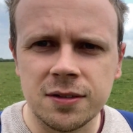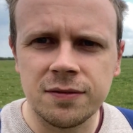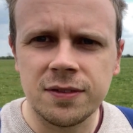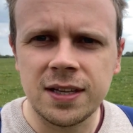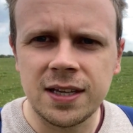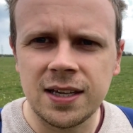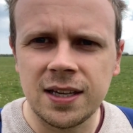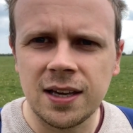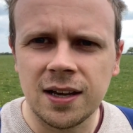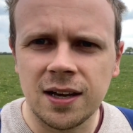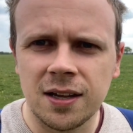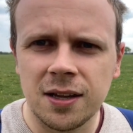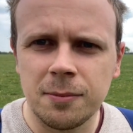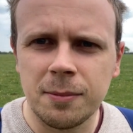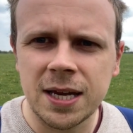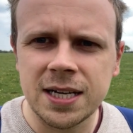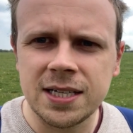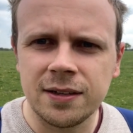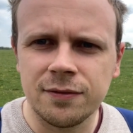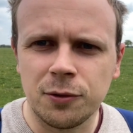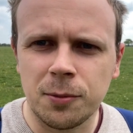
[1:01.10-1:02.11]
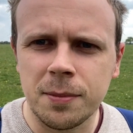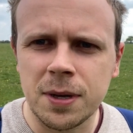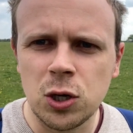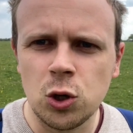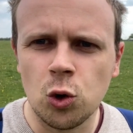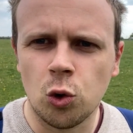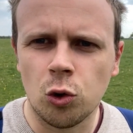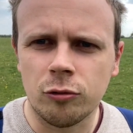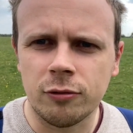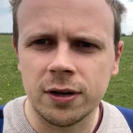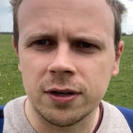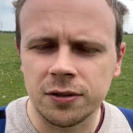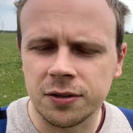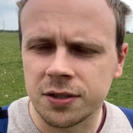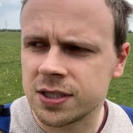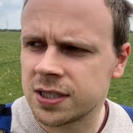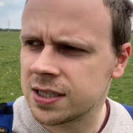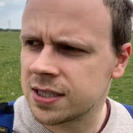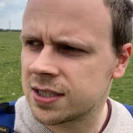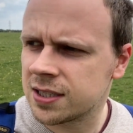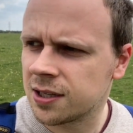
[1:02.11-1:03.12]
of the medieval manorial
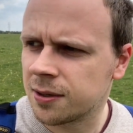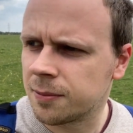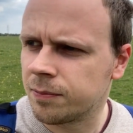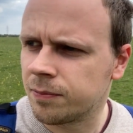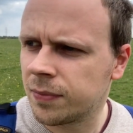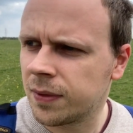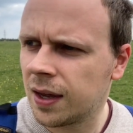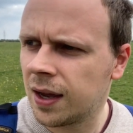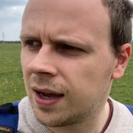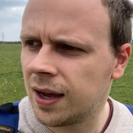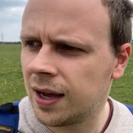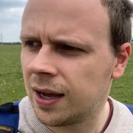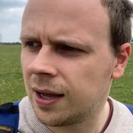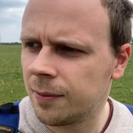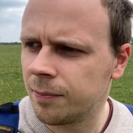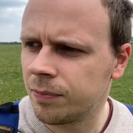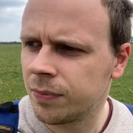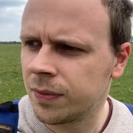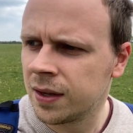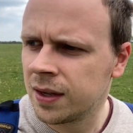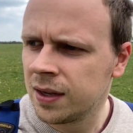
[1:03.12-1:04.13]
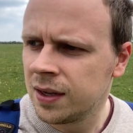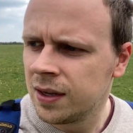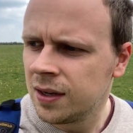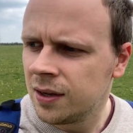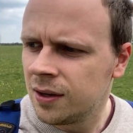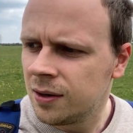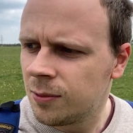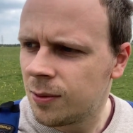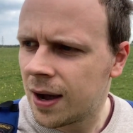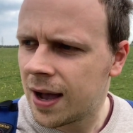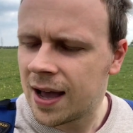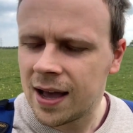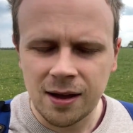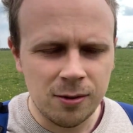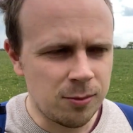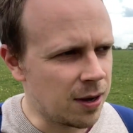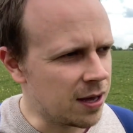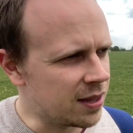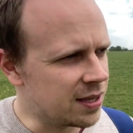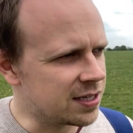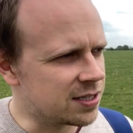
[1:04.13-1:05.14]
system,
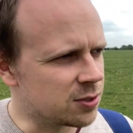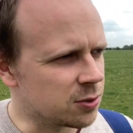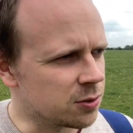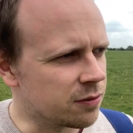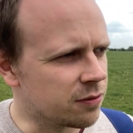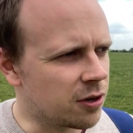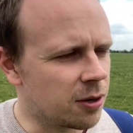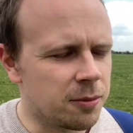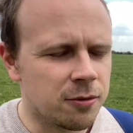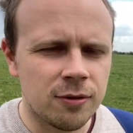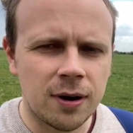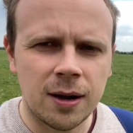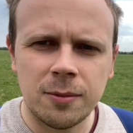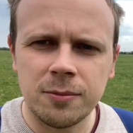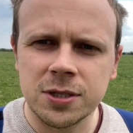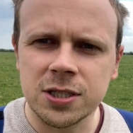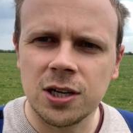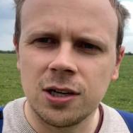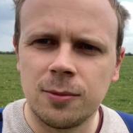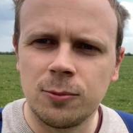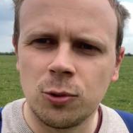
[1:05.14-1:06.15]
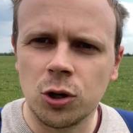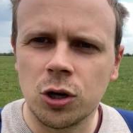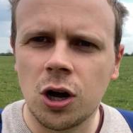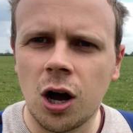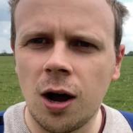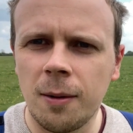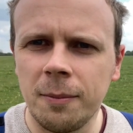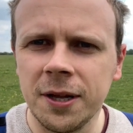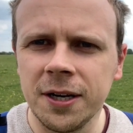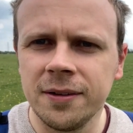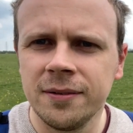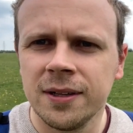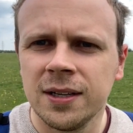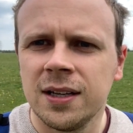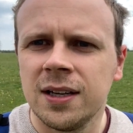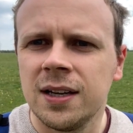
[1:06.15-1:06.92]
where this sort of common ground was a lot more common.